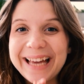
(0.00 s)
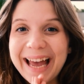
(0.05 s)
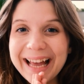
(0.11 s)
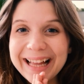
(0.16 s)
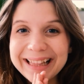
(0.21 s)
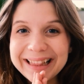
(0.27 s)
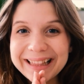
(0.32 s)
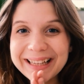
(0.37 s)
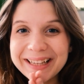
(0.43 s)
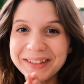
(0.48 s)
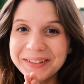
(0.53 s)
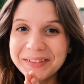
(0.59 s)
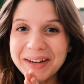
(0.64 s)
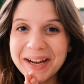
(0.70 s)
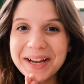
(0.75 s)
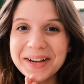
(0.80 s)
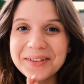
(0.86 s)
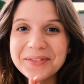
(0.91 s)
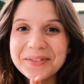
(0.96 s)
Hello,
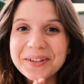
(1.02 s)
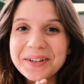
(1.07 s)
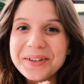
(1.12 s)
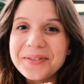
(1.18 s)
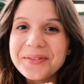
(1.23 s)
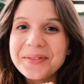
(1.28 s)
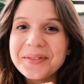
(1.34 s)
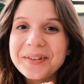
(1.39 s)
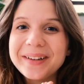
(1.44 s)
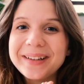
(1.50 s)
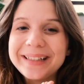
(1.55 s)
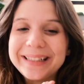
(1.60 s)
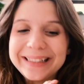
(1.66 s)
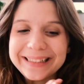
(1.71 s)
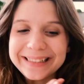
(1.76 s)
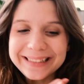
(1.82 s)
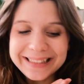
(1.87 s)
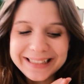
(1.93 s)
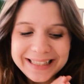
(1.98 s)

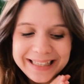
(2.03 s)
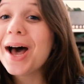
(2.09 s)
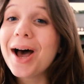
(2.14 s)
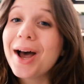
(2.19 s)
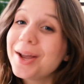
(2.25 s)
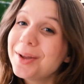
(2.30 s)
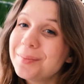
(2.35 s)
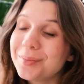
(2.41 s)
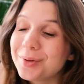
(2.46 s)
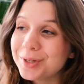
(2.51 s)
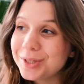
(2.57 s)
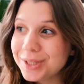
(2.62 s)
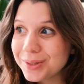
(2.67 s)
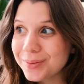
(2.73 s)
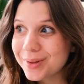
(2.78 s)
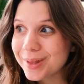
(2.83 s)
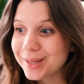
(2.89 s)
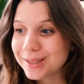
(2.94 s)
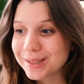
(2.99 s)
everyone. I am bursting
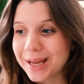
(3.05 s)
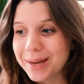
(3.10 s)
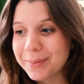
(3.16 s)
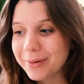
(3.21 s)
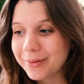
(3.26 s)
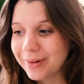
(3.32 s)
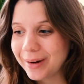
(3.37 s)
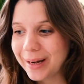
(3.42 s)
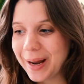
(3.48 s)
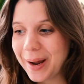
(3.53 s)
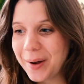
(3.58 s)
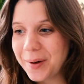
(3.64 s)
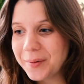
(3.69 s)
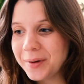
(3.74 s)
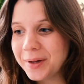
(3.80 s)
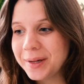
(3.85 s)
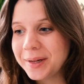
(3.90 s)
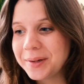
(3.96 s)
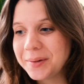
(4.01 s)
with excitement right
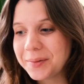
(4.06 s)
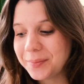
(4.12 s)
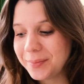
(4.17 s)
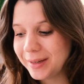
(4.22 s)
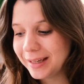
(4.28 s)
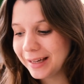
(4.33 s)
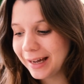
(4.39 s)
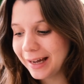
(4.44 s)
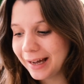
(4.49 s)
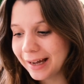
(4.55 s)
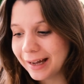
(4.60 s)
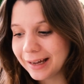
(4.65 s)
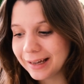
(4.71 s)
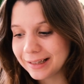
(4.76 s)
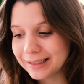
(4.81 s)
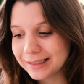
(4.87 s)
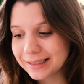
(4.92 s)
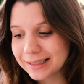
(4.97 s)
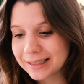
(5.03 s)
now
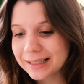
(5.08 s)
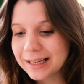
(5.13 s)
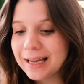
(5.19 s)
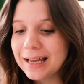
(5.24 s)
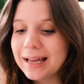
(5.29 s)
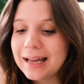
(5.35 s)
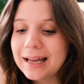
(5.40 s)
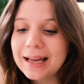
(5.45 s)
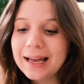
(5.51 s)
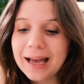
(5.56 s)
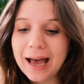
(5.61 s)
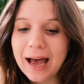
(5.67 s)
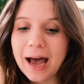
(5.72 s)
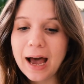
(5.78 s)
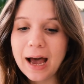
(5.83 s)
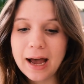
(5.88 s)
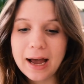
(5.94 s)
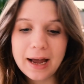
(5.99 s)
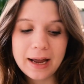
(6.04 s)
because
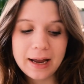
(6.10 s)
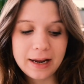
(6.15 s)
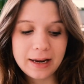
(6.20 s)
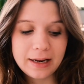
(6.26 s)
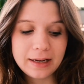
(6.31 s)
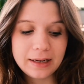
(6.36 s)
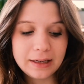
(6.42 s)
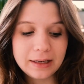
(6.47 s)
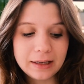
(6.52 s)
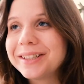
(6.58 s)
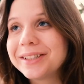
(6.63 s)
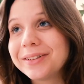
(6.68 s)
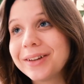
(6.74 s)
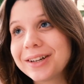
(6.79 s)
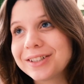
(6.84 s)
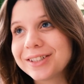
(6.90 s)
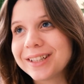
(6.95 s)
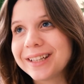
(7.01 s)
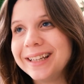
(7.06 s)
I, so
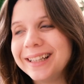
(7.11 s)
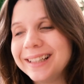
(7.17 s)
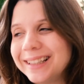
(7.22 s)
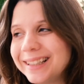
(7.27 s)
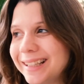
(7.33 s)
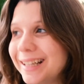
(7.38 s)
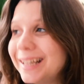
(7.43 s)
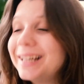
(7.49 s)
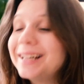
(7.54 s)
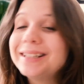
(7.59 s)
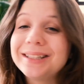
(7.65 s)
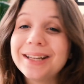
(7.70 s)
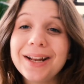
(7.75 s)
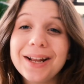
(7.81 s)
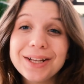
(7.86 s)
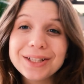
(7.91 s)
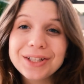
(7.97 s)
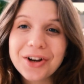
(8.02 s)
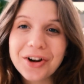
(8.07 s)
actually,
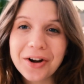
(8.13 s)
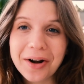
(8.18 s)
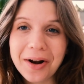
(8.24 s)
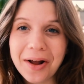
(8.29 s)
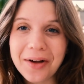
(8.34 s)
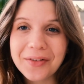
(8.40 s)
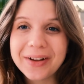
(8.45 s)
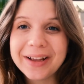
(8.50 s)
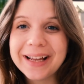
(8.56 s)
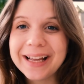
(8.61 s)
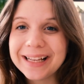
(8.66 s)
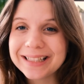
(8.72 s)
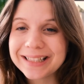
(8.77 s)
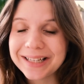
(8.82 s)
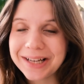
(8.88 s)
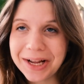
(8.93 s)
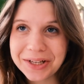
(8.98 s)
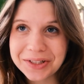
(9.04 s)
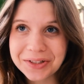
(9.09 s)
today started off as a
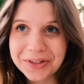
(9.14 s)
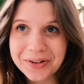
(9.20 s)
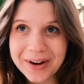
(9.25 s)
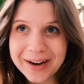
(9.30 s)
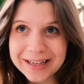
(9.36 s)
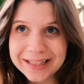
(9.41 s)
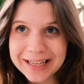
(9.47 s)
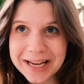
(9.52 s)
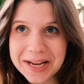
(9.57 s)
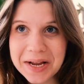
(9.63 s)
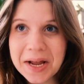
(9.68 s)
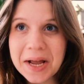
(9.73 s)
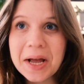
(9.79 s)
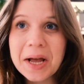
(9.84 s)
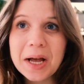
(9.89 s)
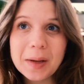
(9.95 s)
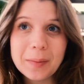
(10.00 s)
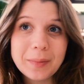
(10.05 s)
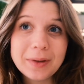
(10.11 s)
not so great day
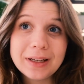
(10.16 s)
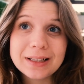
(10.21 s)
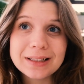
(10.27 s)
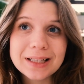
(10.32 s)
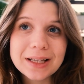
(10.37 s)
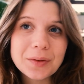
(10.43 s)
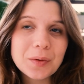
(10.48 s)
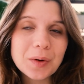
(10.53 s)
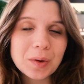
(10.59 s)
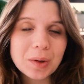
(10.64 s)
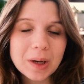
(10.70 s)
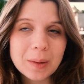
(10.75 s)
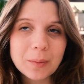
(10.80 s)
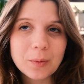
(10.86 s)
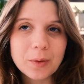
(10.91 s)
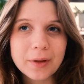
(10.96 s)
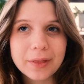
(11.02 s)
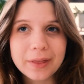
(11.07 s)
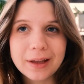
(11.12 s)
because I woke up
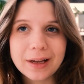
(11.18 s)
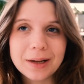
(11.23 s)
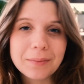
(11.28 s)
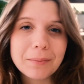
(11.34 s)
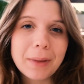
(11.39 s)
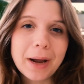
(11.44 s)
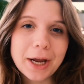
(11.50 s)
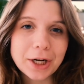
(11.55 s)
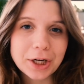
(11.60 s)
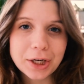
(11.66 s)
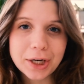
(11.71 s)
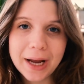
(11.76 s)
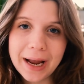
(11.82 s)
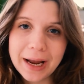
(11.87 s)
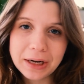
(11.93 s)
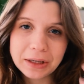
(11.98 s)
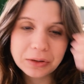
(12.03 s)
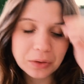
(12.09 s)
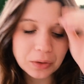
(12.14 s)
with like a minor
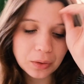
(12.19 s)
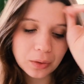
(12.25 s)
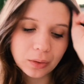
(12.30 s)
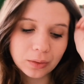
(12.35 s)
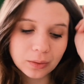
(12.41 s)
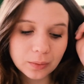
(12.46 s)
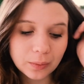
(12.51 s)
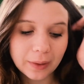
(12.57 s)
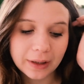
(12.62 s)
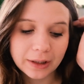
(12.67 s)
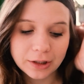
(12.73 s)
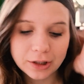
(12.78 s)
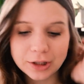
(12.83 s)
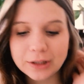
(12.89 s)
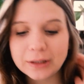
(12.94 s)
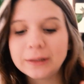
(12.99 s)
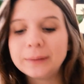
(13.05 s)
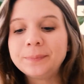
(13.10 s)
head cold, which